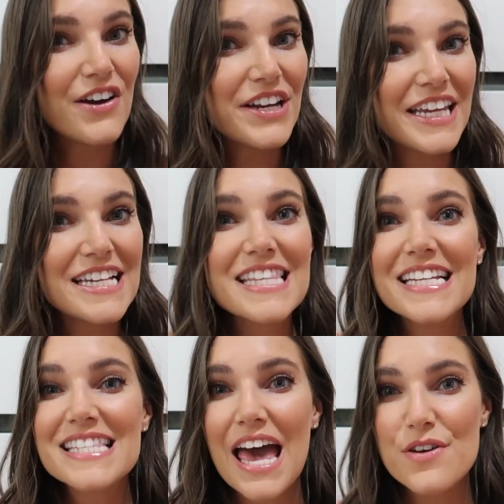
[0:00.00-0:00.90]
Alrighty guys, that
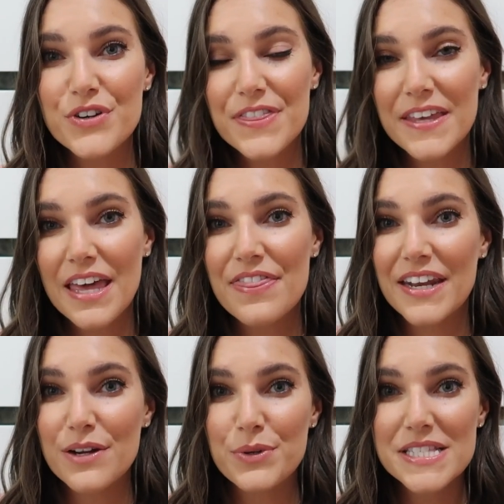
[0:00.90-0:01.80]
is everything that
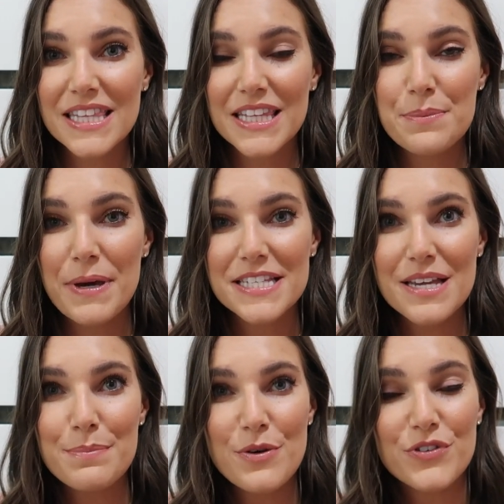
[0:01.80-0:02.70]
I recently picked
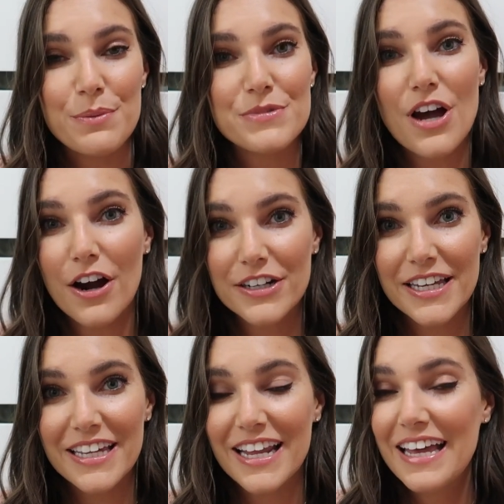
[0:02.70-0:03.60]
up from
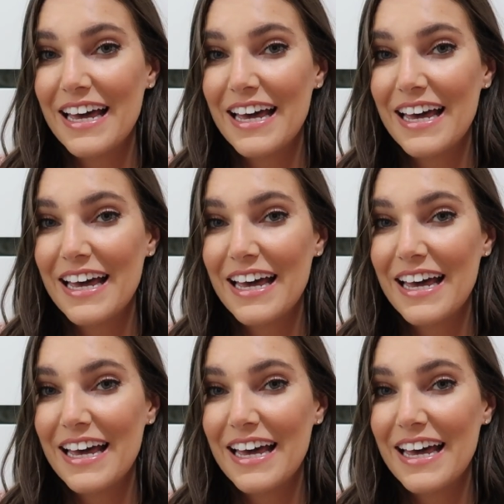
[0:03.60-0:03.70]
Target.